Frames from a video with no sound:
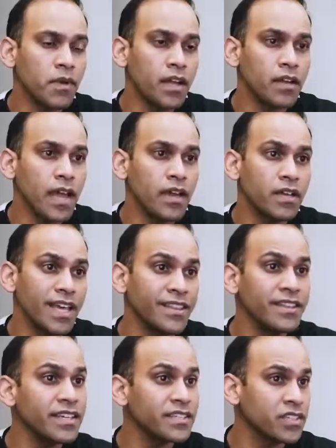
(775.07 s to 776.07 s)
And
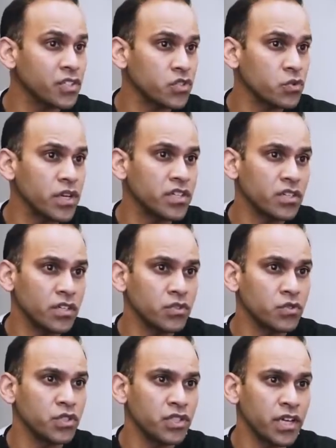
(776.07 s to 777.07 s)
in this situation
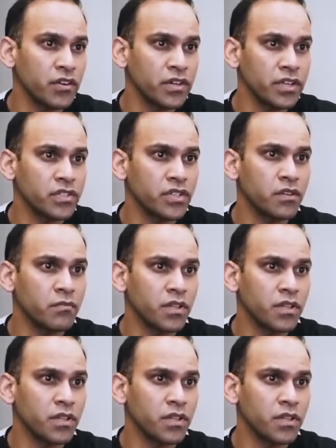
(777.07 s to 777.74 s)
is regeneration.